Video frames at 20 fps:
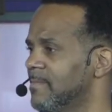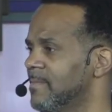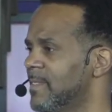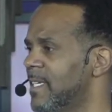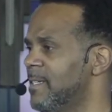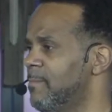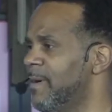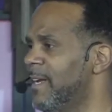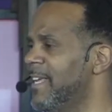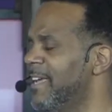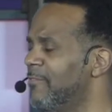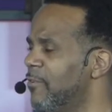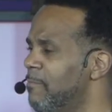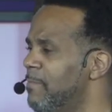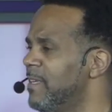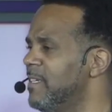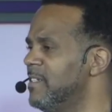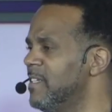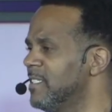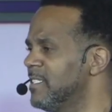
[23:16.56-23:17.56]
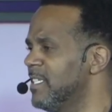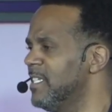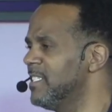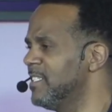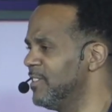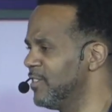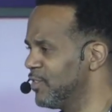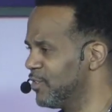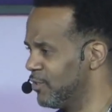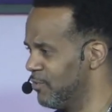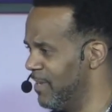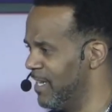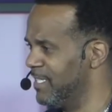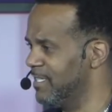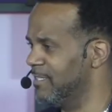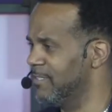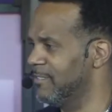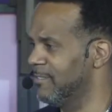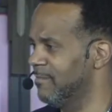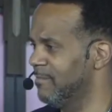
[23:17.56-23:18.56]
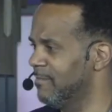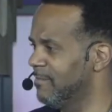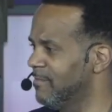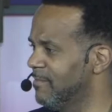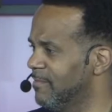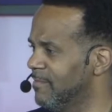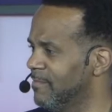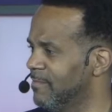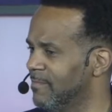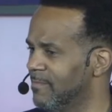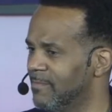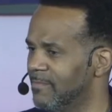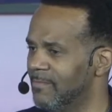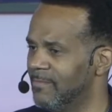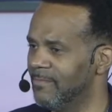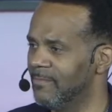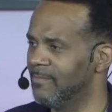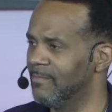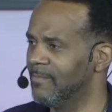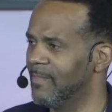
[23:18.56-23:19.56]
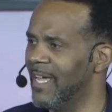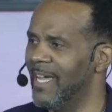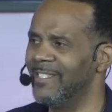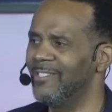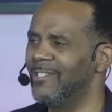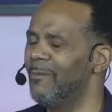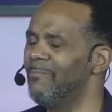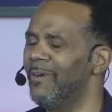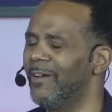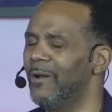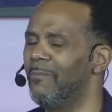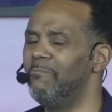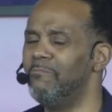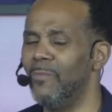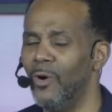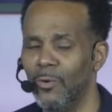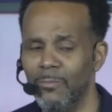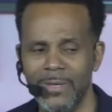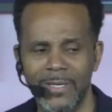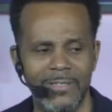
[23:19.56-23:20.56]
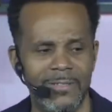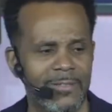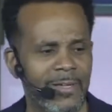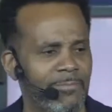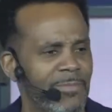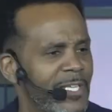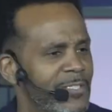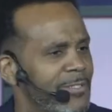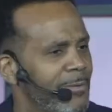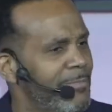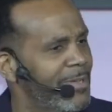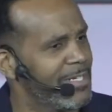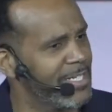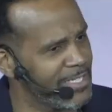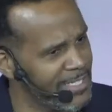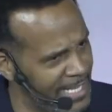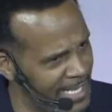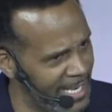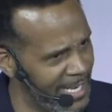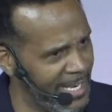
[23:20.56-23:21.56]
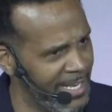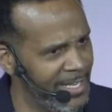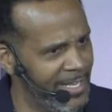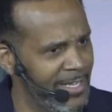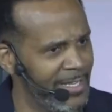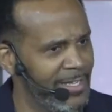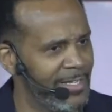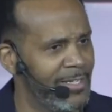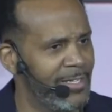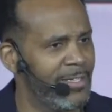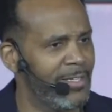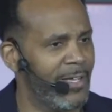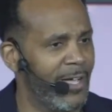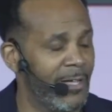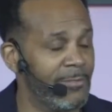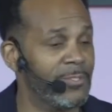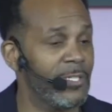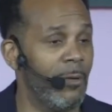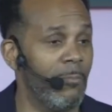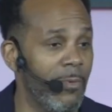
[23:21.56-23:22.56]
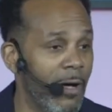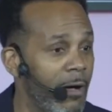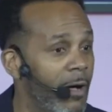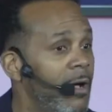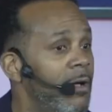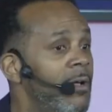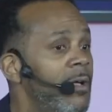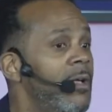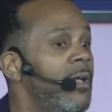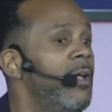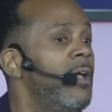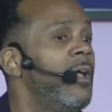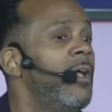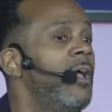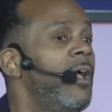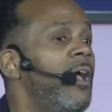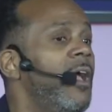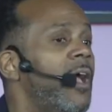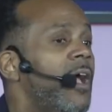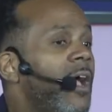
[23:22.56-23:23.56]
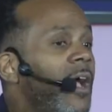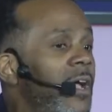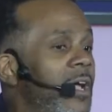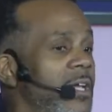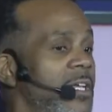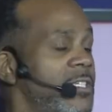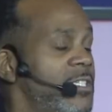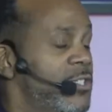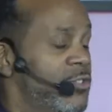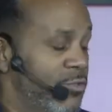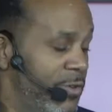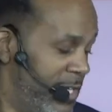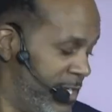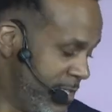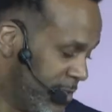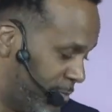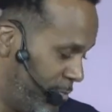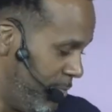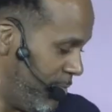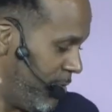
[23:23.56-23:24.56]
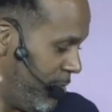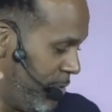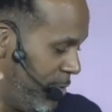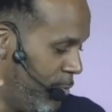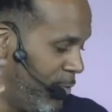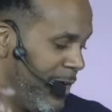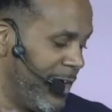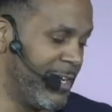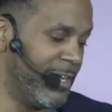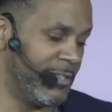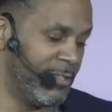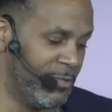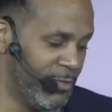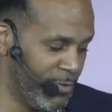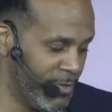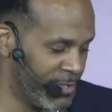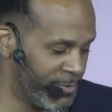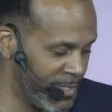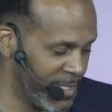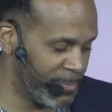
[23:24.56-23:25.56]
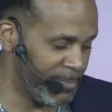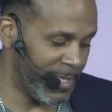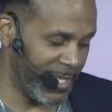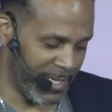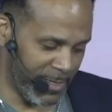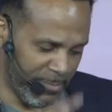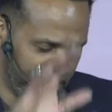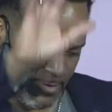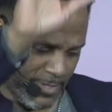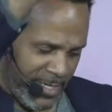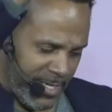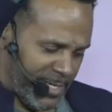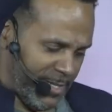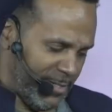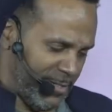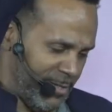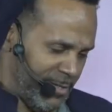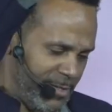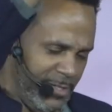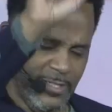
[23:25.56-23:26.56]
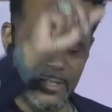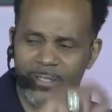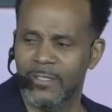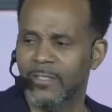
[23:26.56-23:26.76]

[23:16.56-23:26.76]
Anybody ever been in a season of stress? And I ain't talking about a moment. I'm not talking about a day. I'm talking about stress. You walk out the door, stress be like, good morning, how you doing?